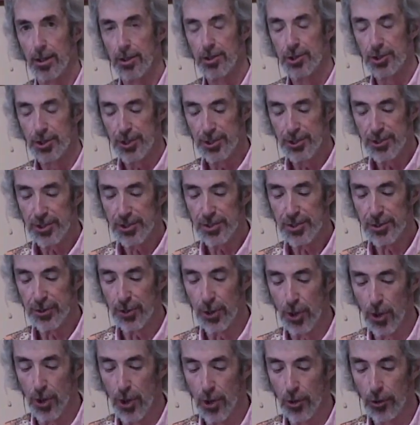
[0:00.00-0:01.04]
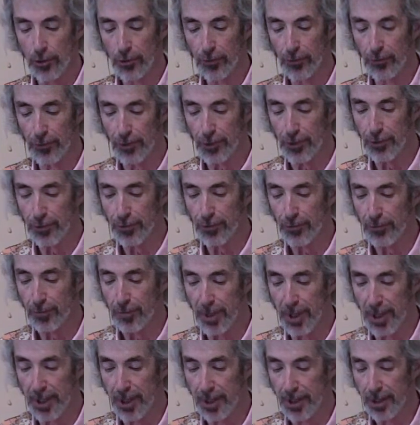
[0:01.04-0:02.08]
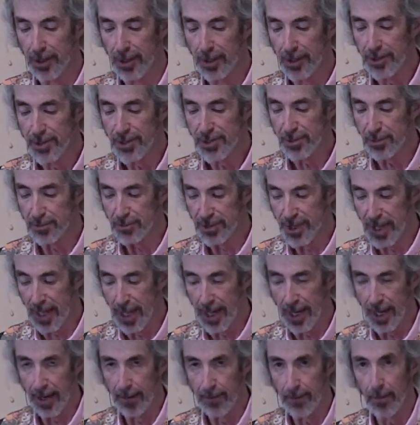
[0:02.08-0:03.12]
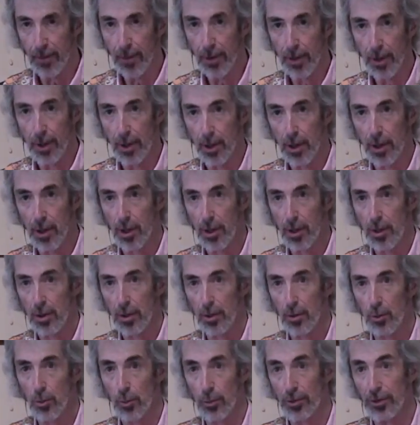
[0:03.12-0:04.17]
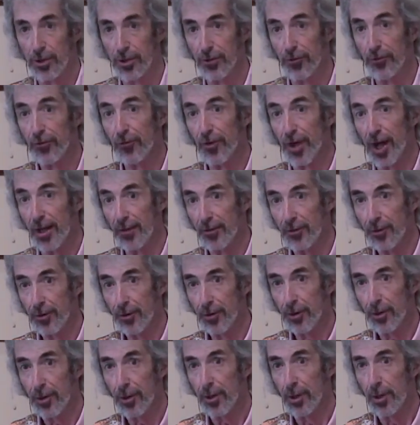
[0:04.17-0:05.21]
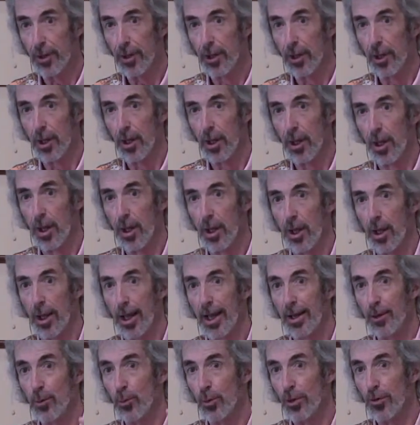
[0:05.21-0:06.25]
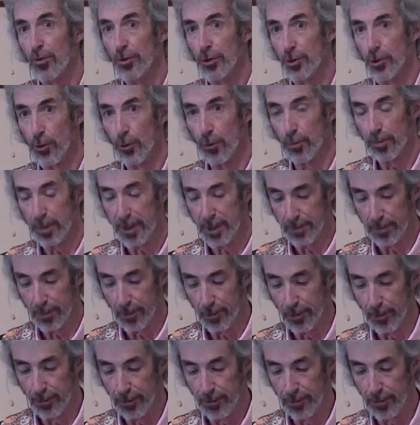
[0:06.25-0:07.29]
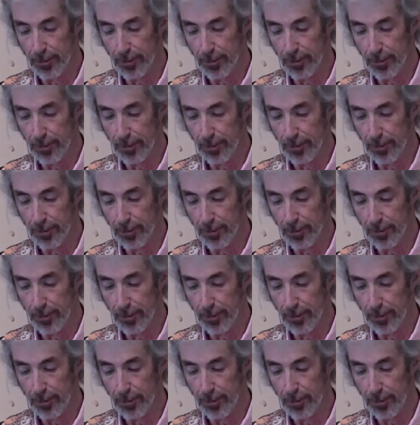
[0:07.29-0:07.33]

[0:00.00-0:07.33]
Jesus longs for you to spend some time with his Father and with your people.